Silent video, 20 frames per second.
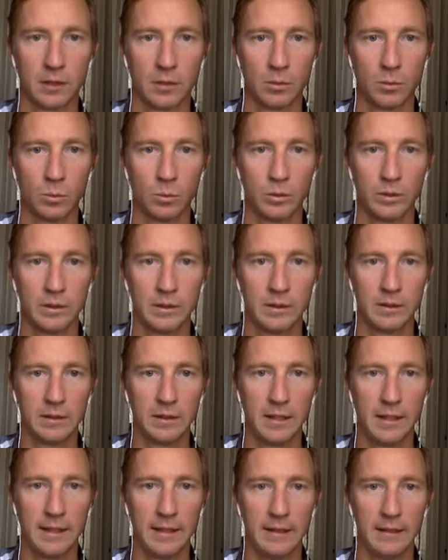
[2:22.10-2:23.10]
with the
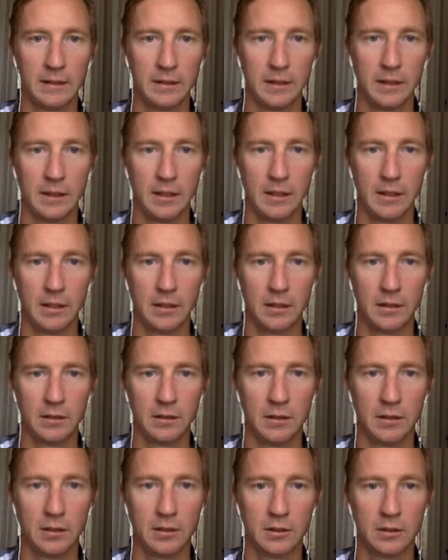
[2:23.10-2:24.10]
knight and
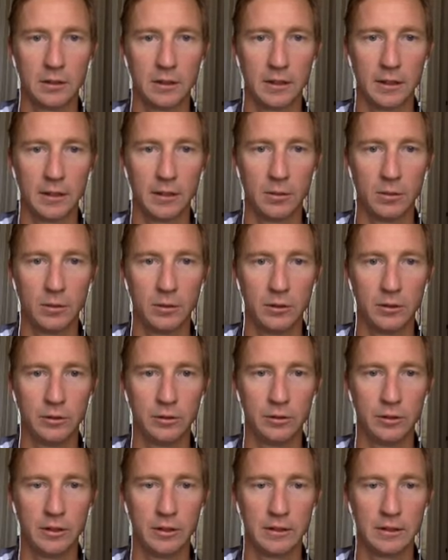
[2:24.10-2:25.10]
it looks like I don't want to
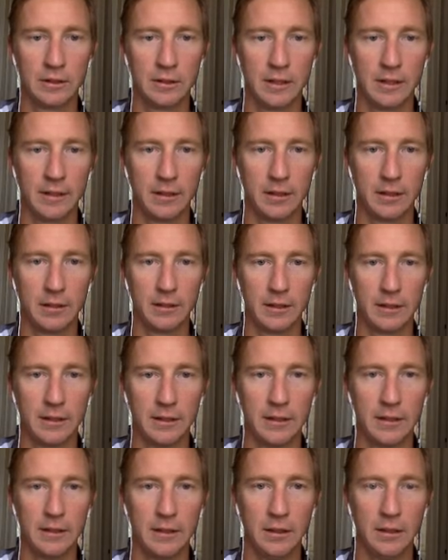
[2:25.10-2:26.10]
use this knight on
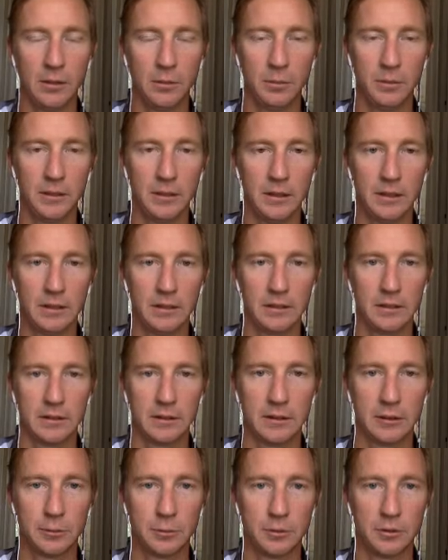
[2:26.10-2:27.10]
E because
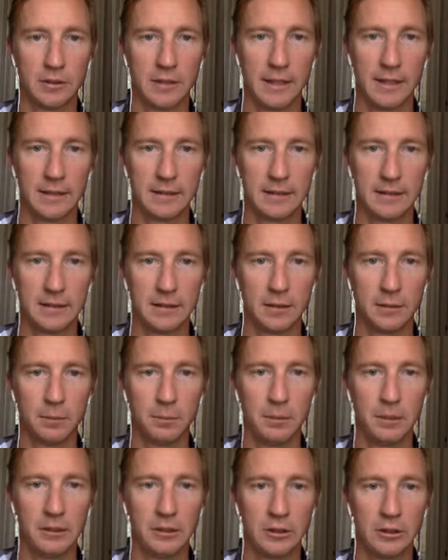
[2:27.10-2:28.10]
it's protecting the
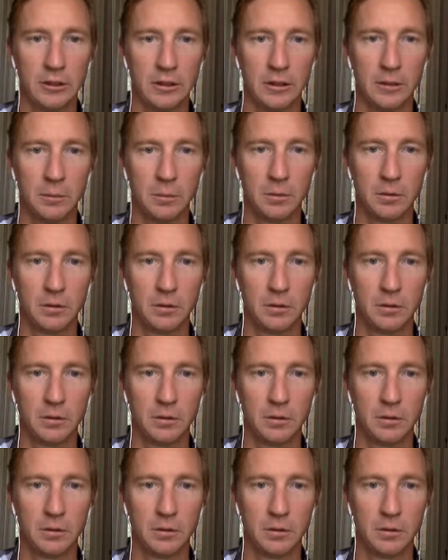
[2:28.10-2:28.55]
bishop.